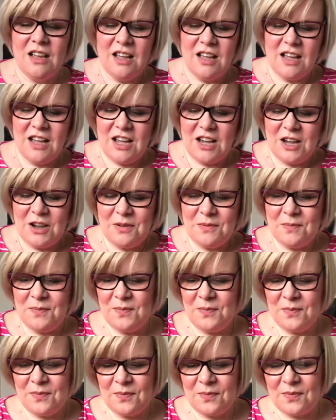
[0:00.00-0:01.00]

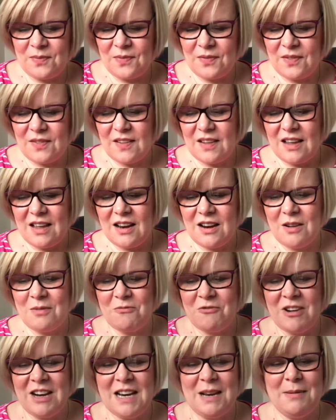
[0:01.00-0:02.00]
and
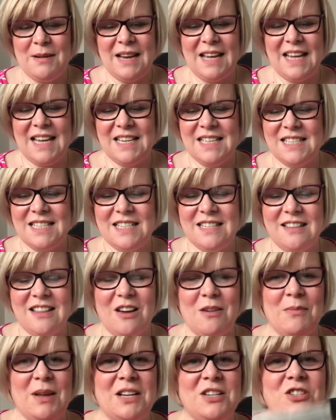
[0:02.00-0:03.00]
I'm really pleased that
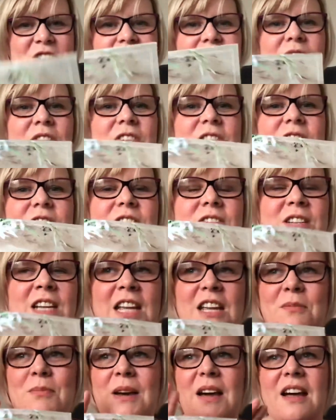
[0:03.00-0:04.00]
I managed to find it on
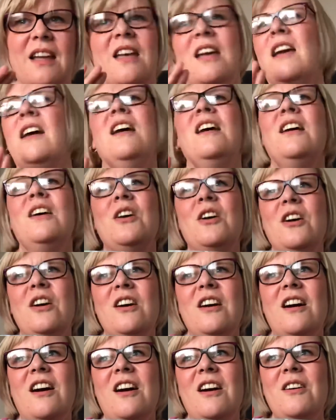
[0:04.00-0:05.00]
eBay.
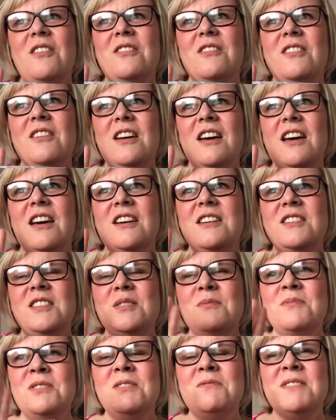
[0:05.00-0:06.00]

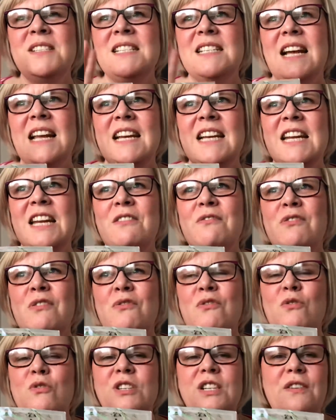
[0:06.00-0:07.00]
somebody was selling it for
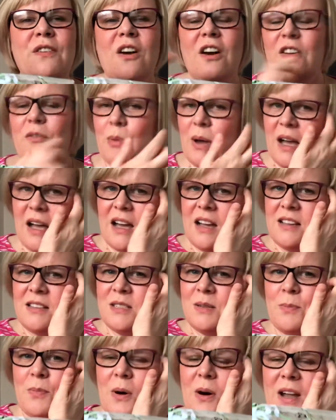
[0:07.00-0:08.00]

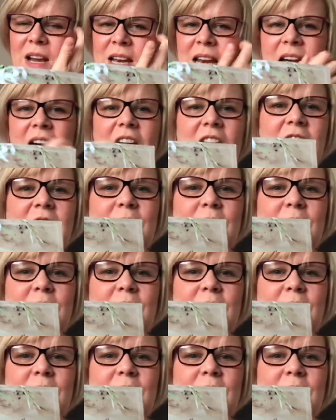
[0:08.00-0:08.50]
£45 a buy it now